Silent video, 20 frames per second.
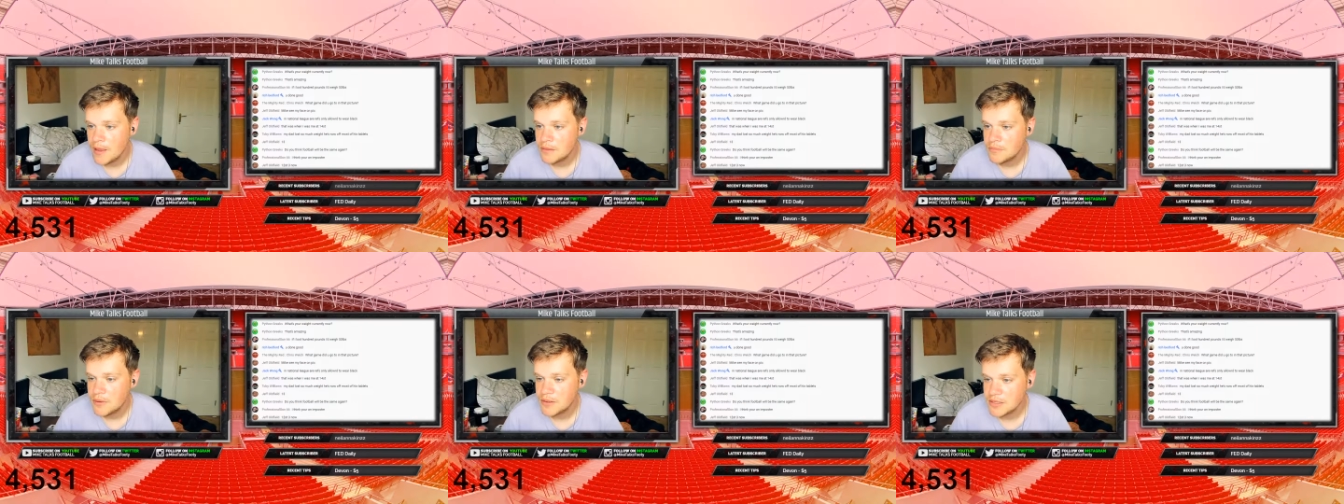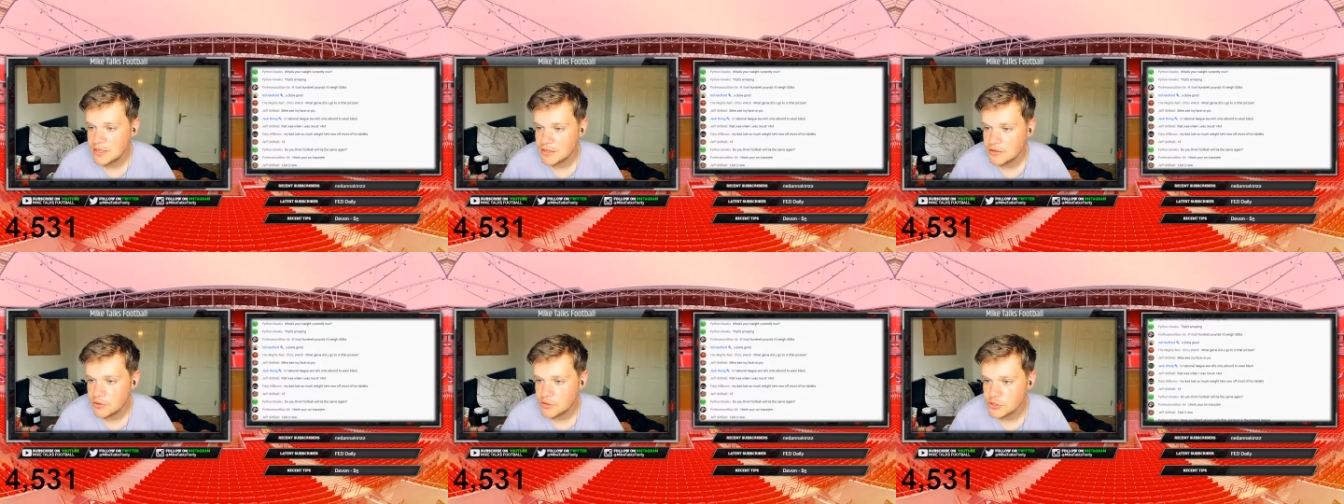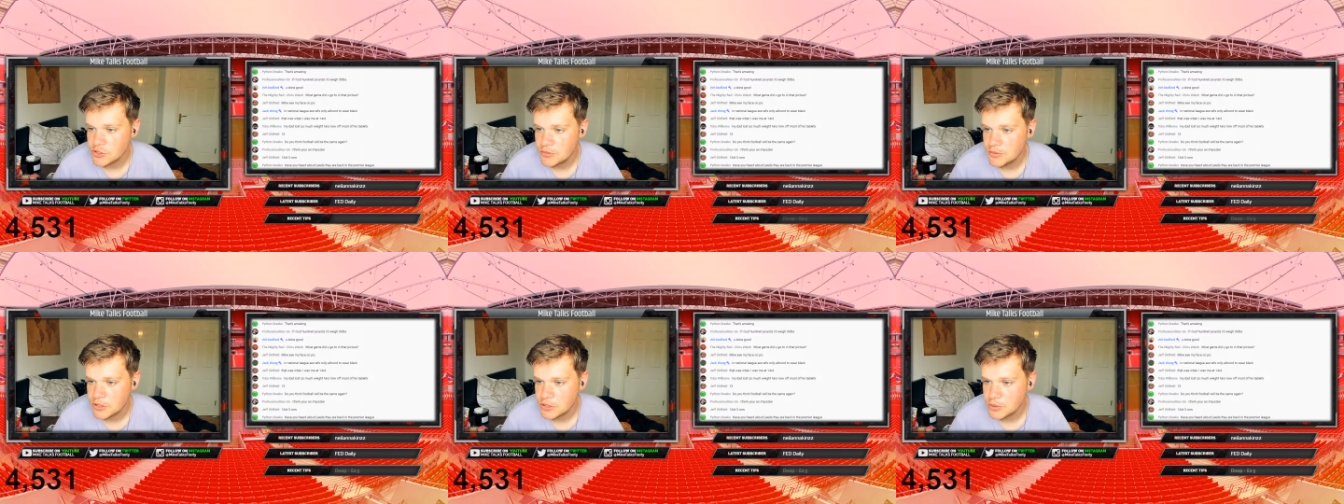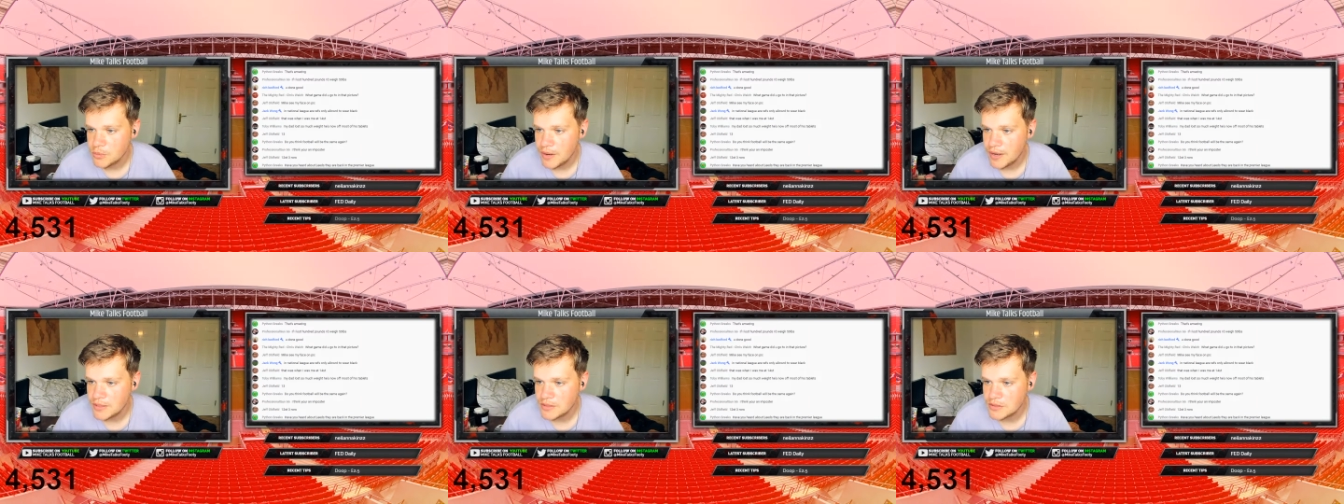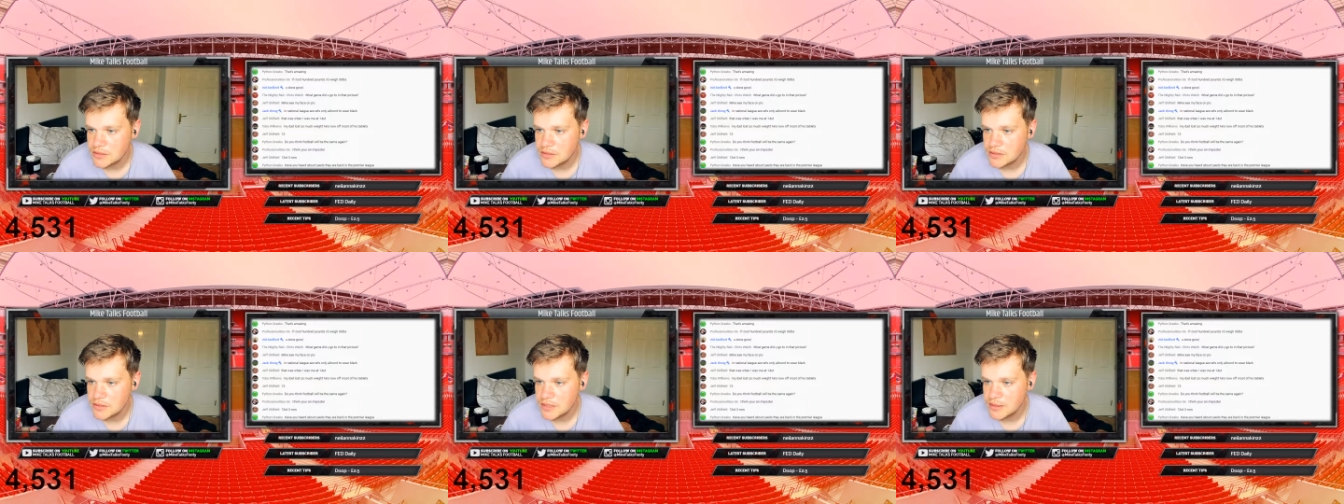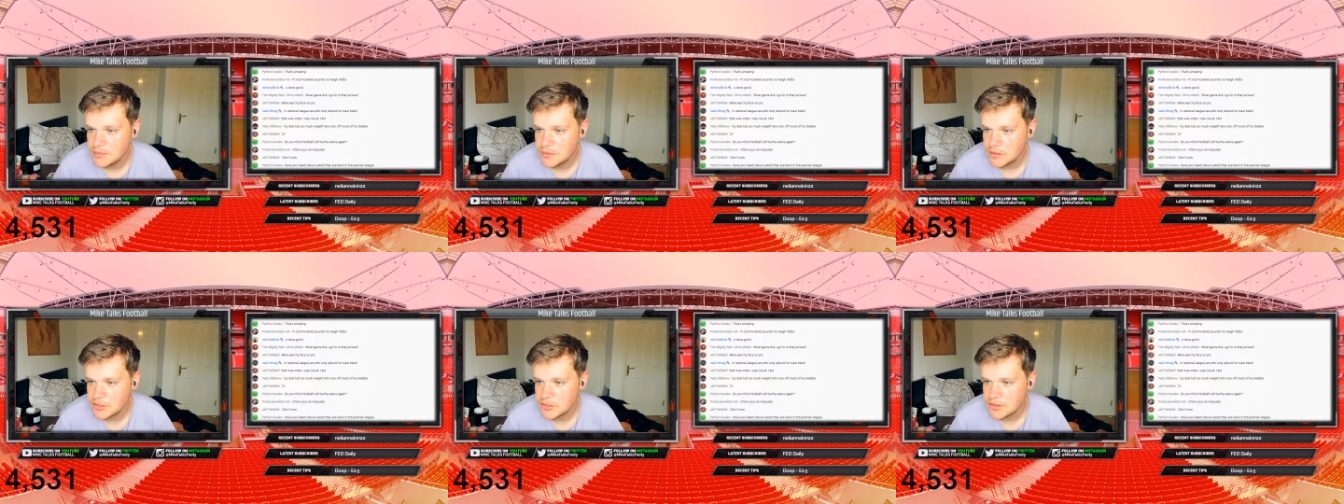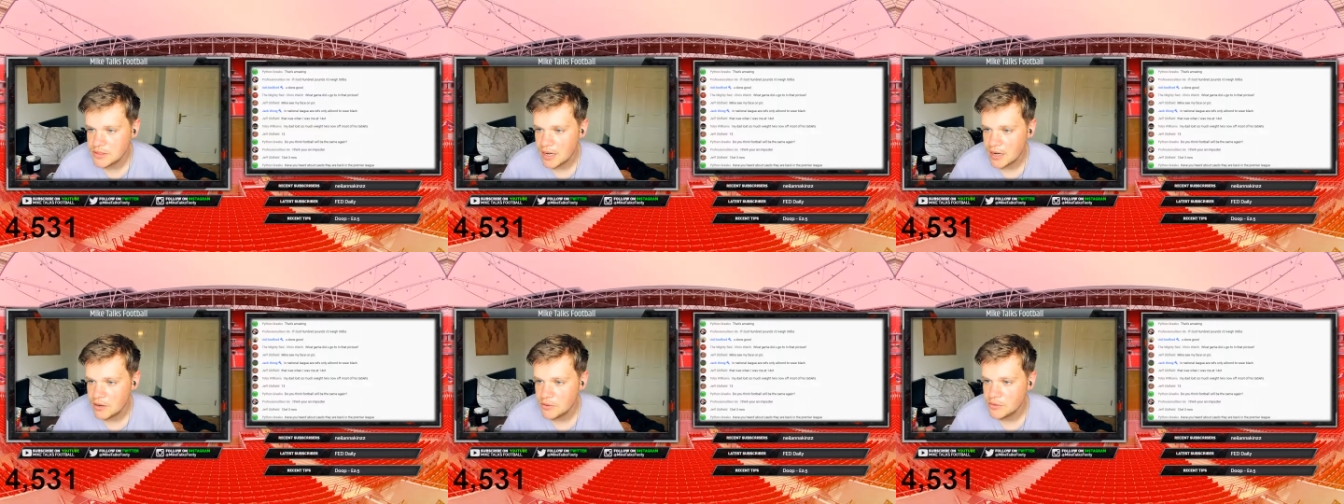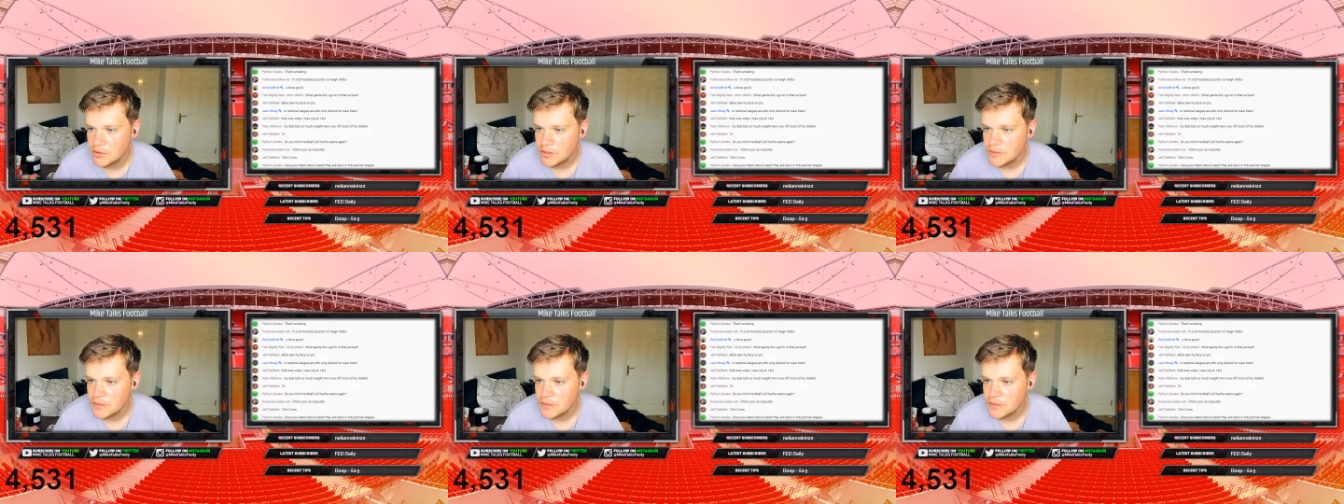My dad lost so much weight. He must now